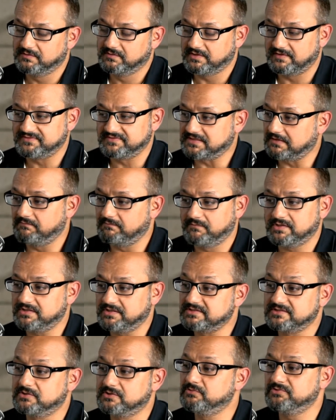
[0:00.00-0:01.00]
If someone
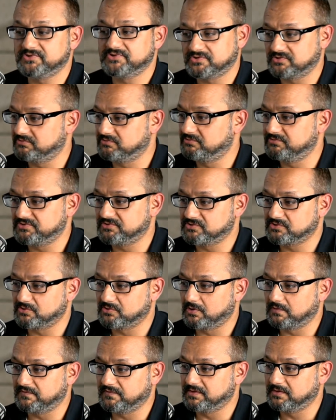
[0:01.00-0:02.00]
is used to
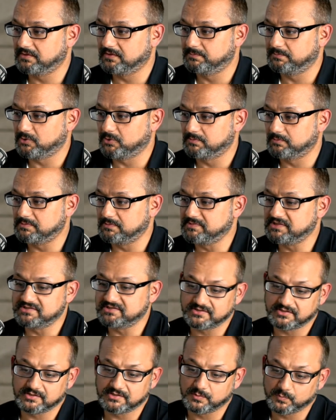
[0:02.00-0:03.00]
solving a problem in a
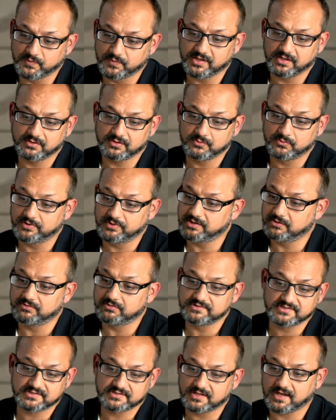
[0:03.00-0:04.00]
certain way, going
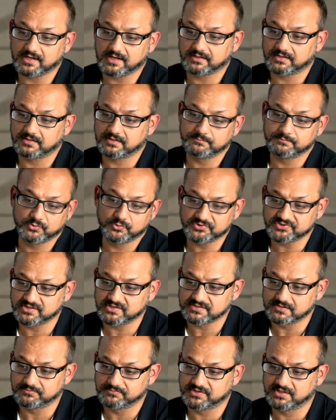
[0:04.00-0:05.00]
on Slack and posting
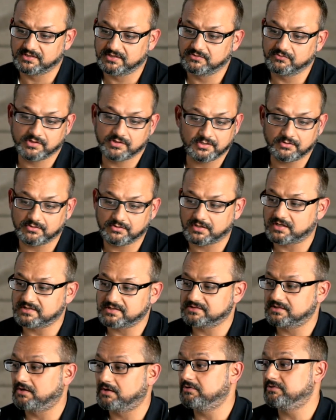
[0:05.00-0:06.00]
something, you cannot
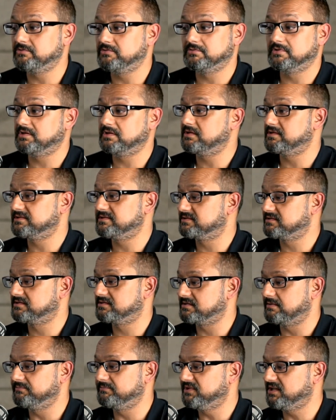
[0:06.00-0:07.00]
ask now. There is
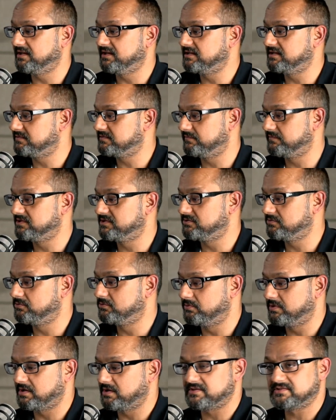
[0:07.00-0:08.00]
something else which you
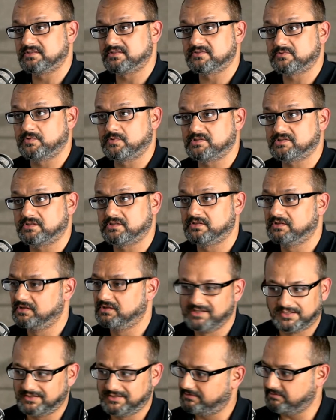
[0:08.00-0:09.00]
go and ask this question.
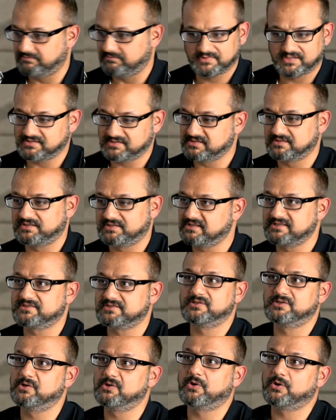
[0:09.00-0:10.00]
It's
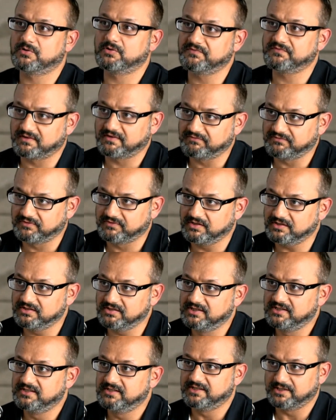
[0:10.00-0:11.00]
a lot of effort.
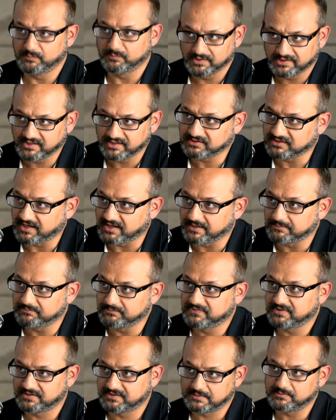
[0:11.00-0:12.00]
It will take time,
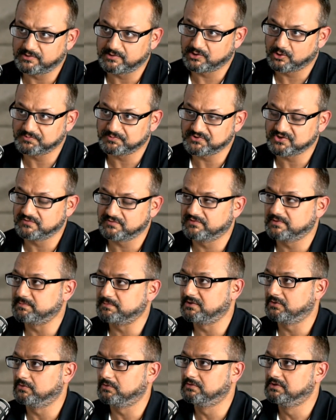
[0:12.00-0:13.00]
and the adoption will be
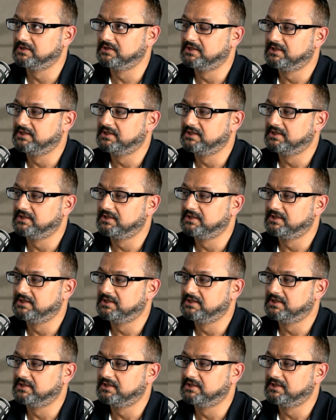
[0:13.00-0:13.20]
low.